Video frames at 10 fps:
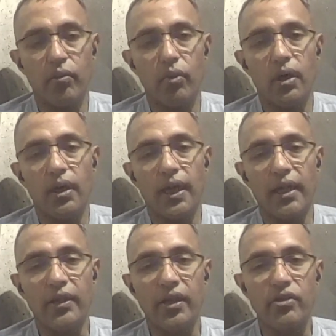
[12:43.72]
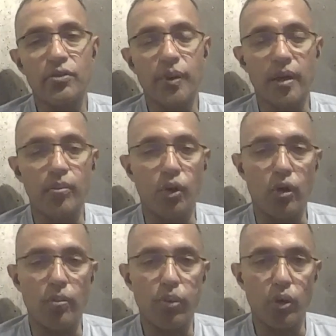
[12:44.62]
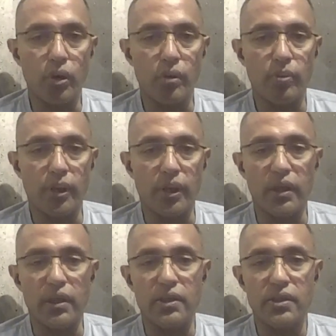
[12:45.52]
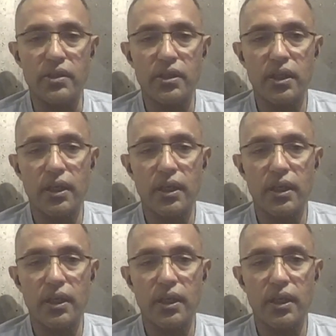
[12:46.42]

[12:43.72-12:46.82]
Well, healthcare has become more important because